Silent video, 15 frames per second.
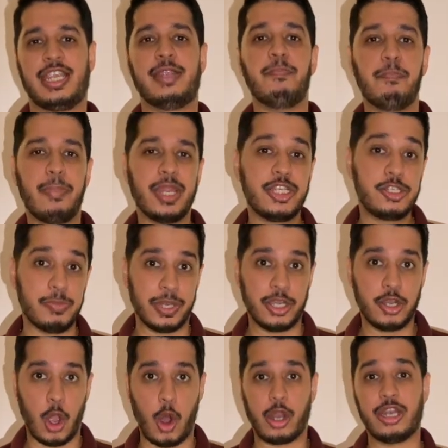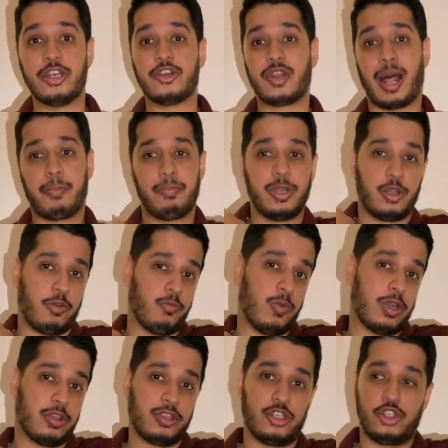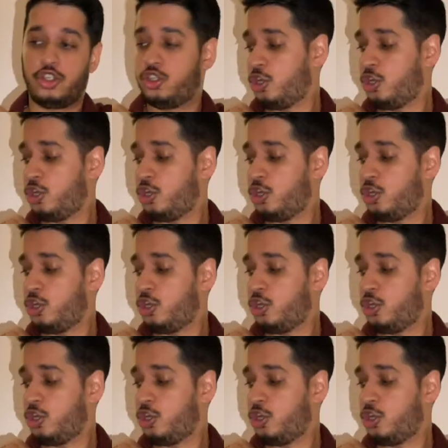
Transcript: impingement or entrapment of one of the